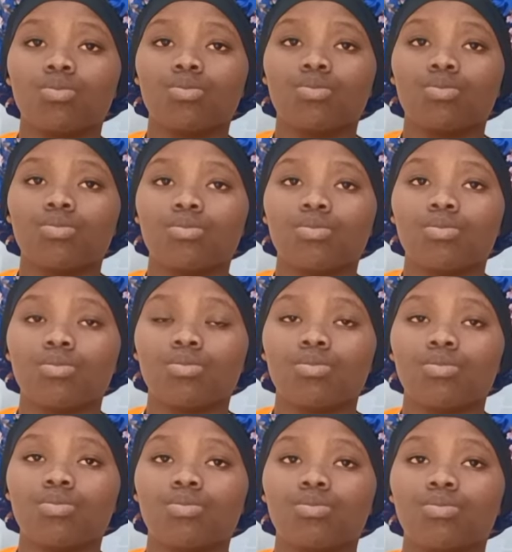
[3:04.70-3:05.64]

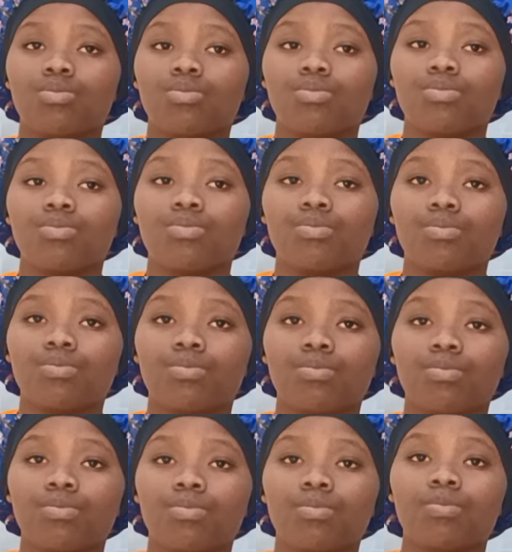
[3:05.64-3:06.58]

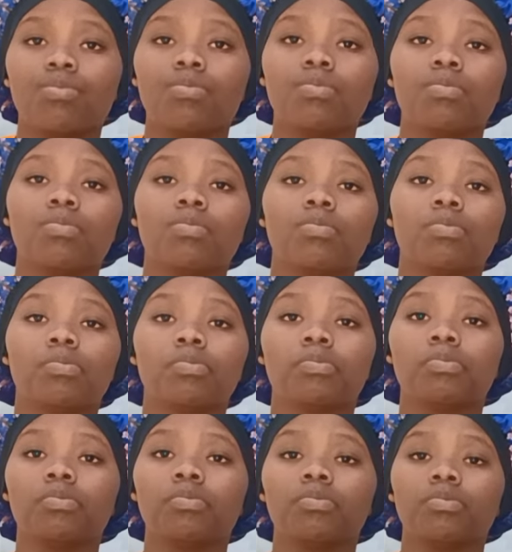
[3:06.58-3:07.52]

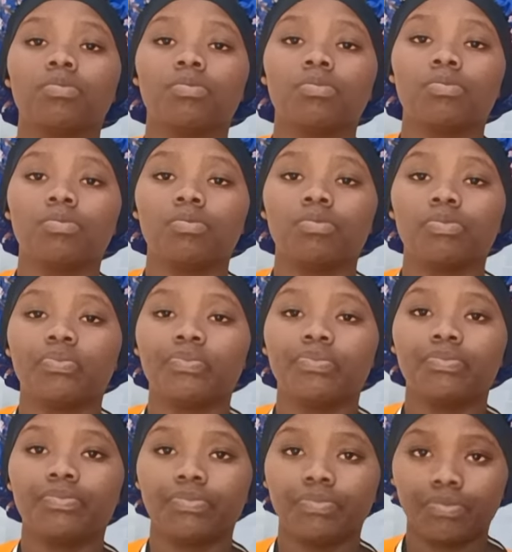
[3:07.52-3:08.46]

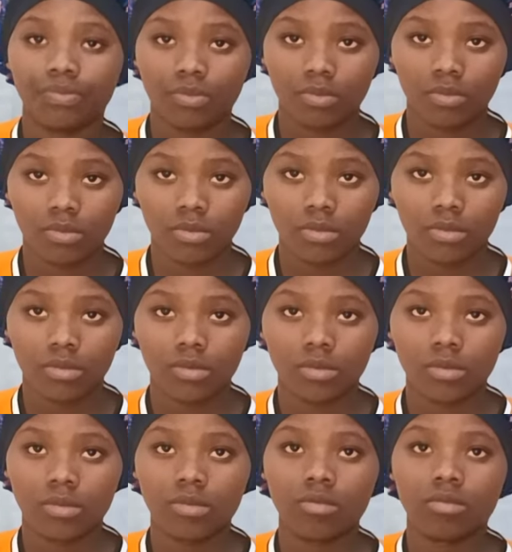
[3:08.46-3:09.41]

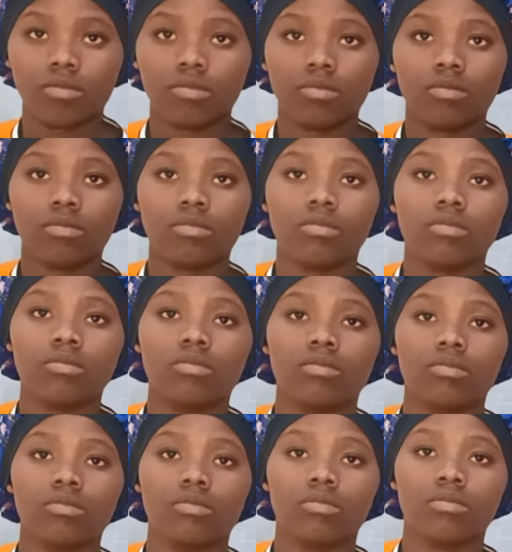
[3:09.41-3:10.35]

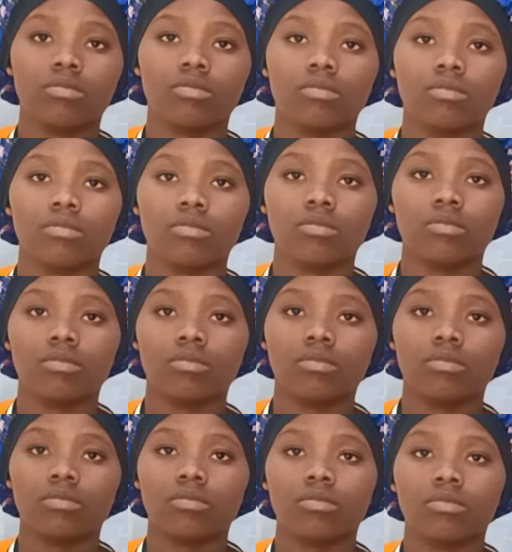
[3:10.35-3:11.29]

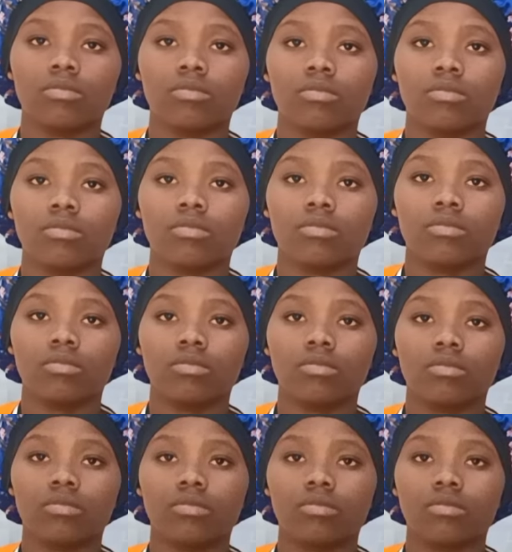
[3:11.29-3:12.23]

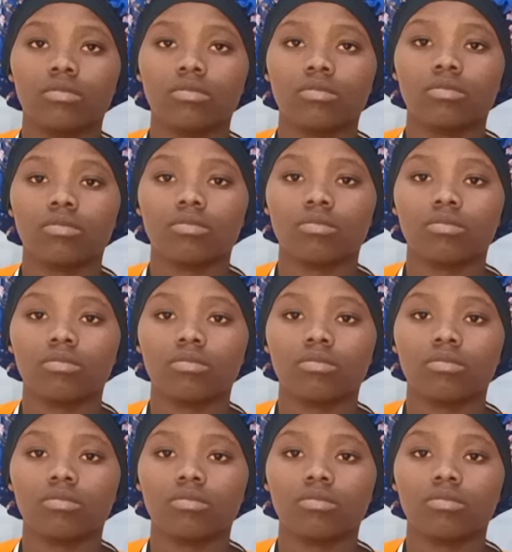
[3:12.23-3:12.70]
(not speaking)